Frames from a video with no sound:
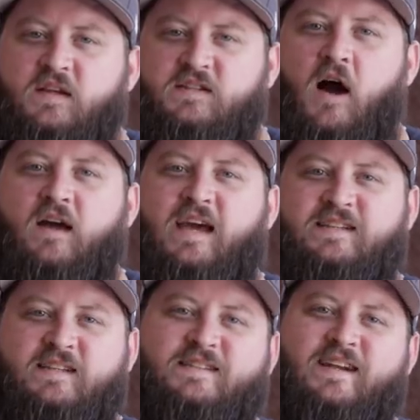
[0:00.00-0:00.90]
These hog
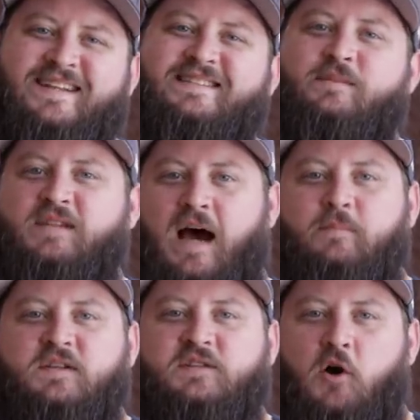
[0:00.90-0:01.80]
casings, they need some
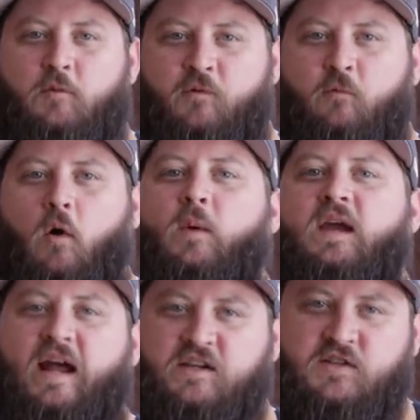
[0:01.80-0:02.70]
time to soak before we
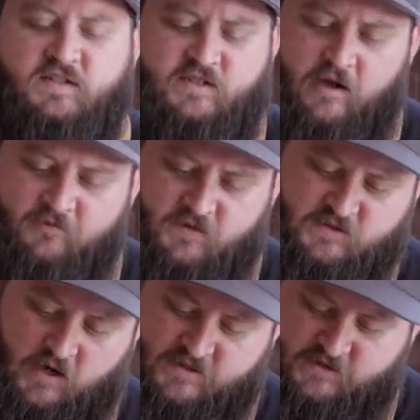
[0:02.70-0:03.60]
can actually stuff the
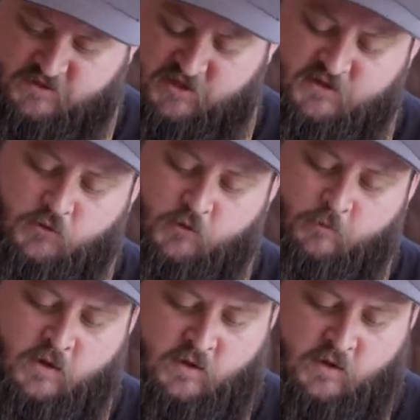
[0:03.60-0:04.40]
sausage into them.